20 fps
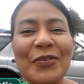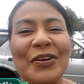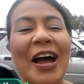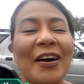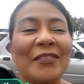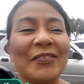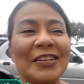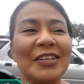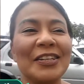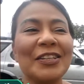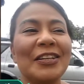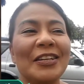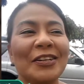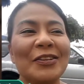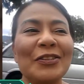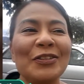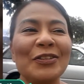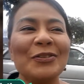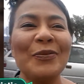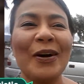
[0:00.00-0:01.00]
so we're having a
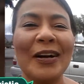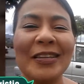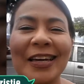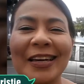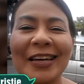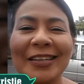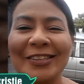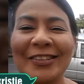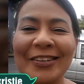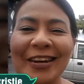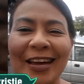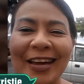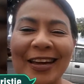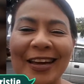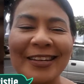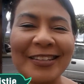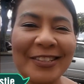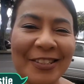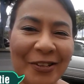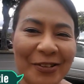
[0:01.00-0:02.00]
little spa day
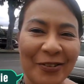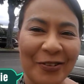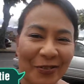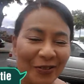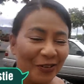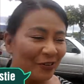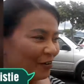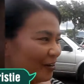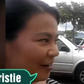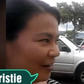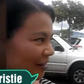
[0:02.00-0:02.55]
today. So we're